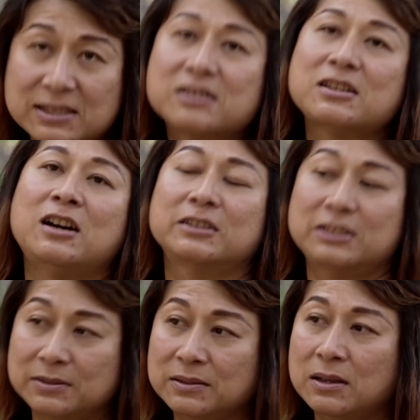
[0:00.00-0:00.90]
a start,
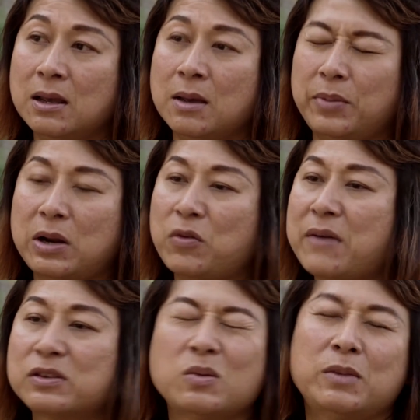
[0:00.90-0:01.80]
but we
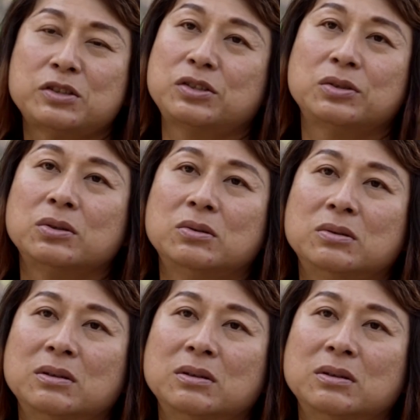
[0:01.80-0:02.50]
have so much to do.